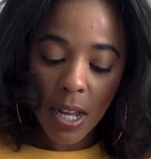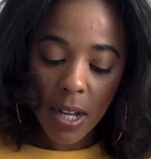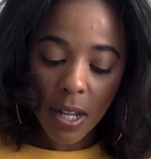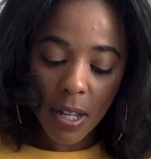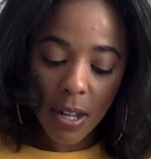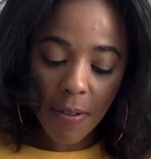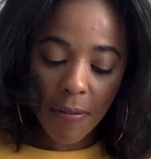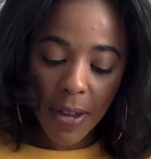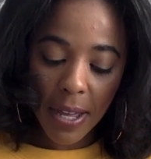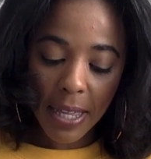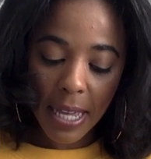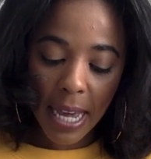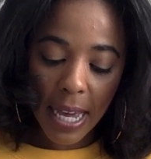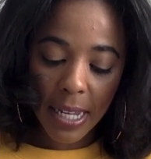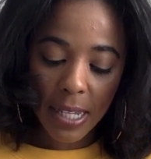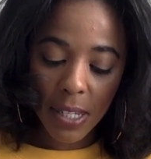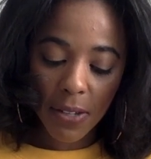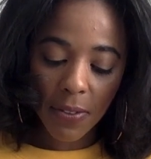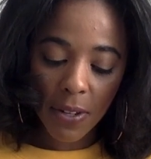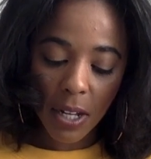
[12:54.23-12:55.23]
Clarify the
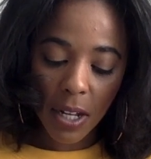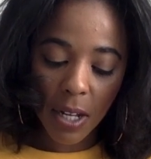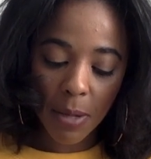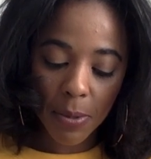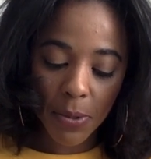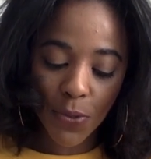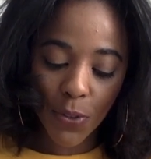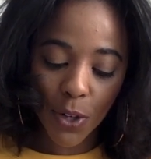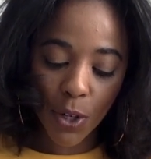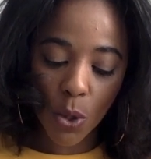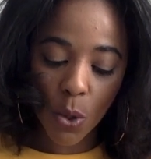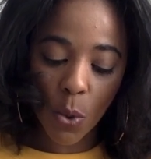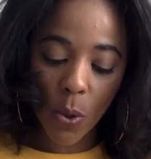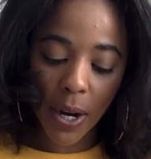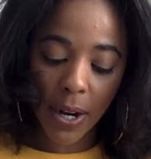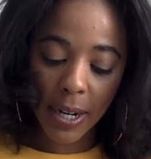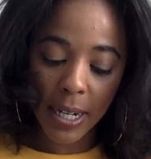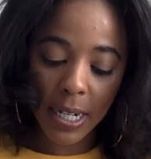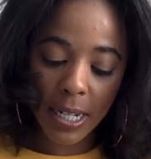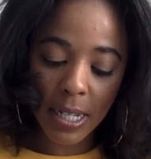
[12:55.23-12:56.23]
Ace of Cups for
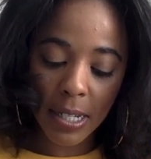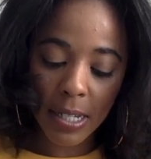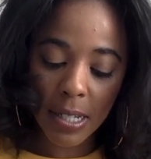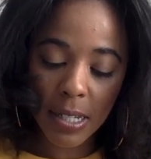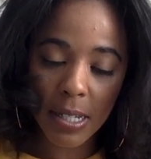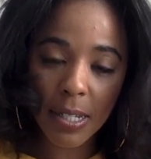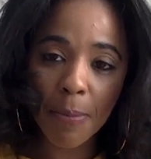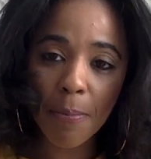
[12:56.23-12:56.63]
Aquarius.